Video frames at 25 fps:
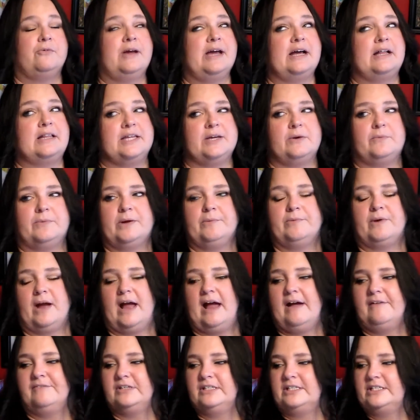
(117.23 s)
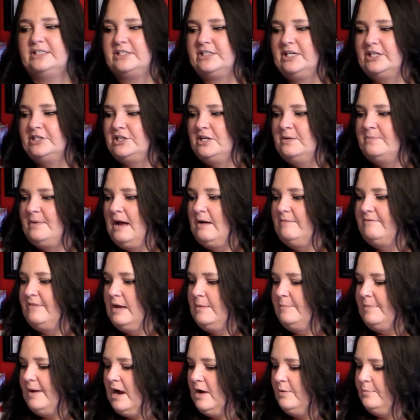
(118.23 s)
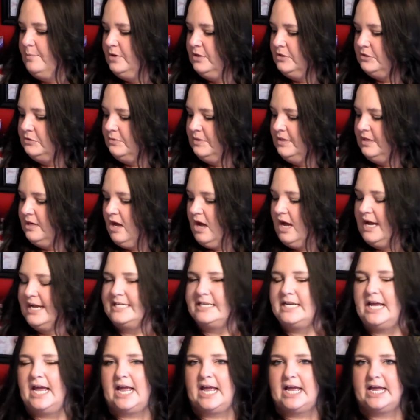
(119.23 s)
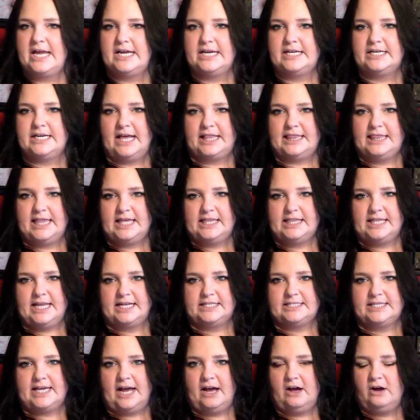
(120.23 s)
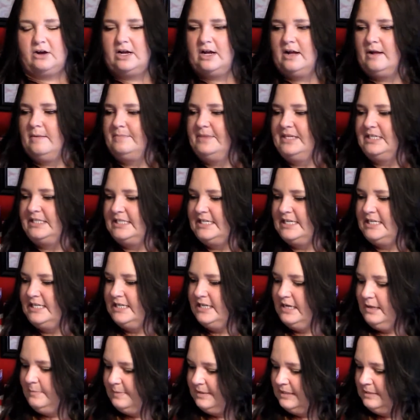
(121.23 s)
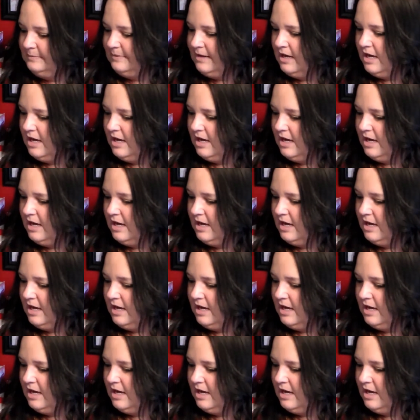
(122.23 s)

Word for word: correctly, we were having a discussion about vampire books one night, and I think that's how come this ended up in the